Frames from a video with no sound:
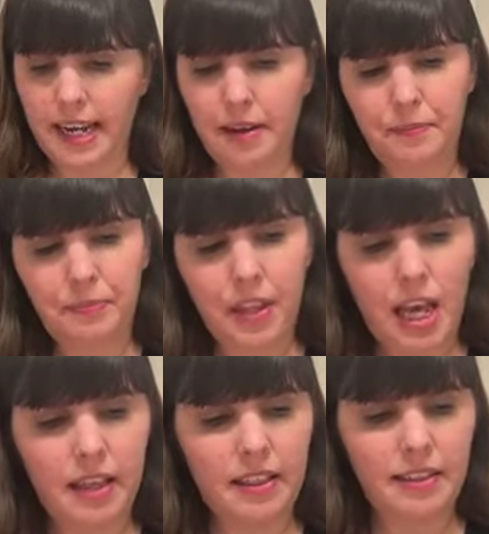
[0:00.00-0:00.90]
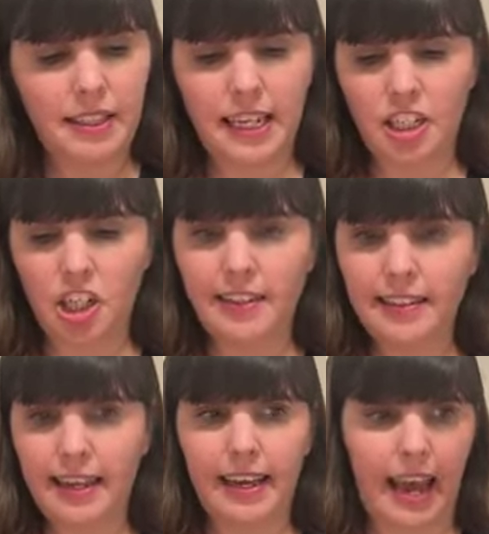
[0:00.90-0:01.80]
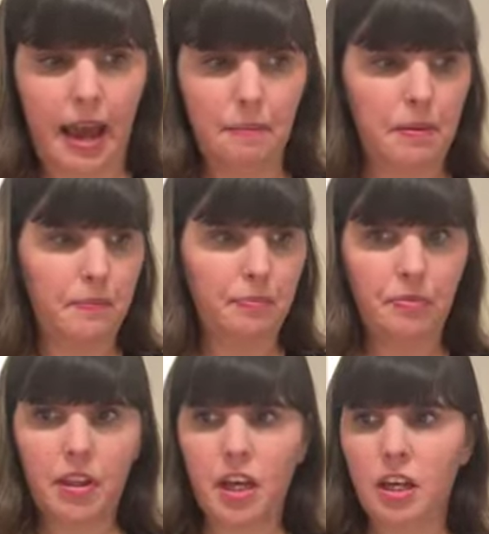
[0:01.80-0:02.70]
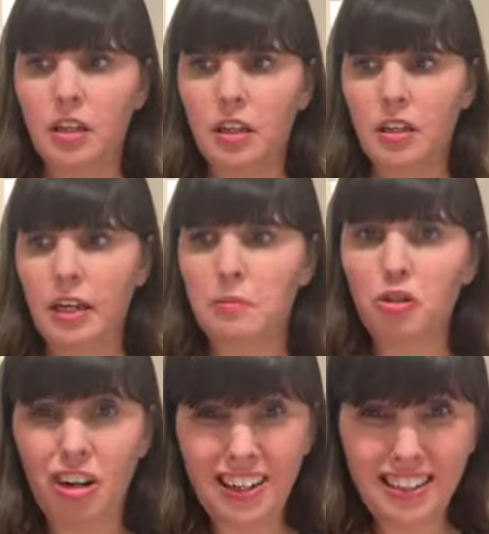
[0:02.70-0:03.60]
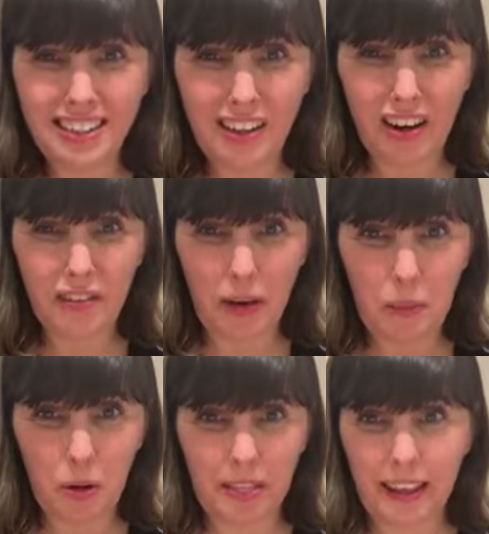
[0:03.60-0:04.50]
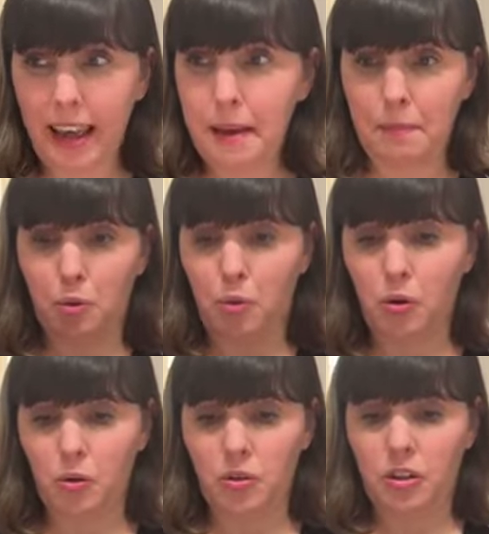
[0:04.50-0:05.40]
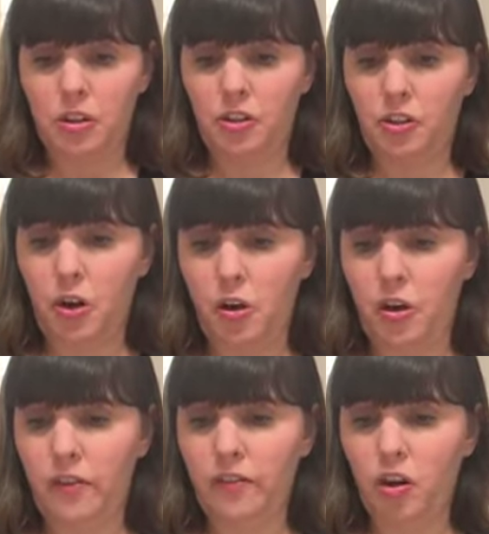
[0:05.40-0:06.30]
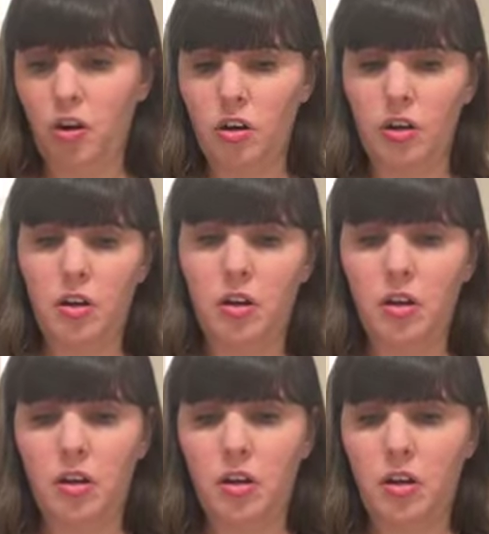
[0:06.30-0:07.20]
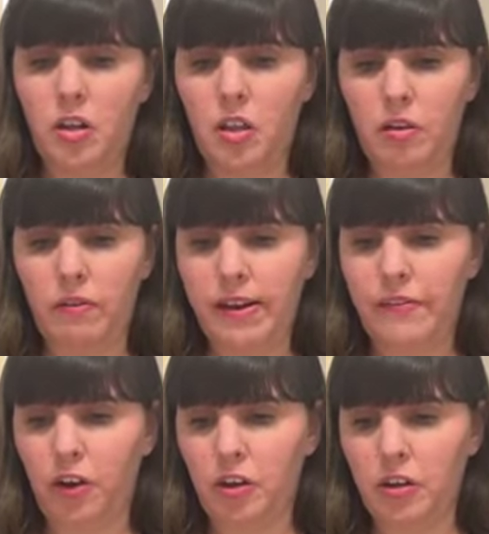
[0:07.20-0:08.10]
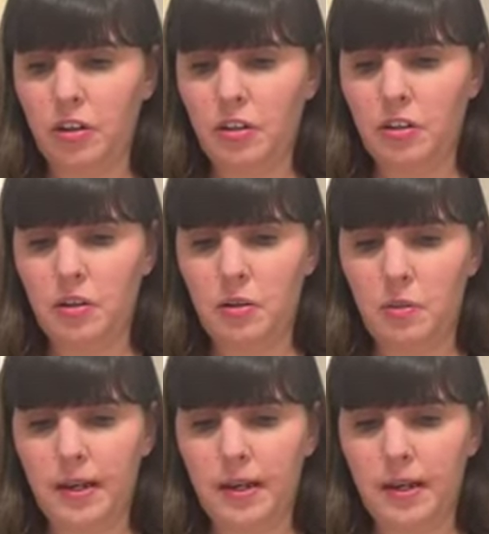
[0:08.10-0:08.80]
Now, the sketch has a gap. And I'm trying to decide if I want the gap or not. So I've got 3 photos.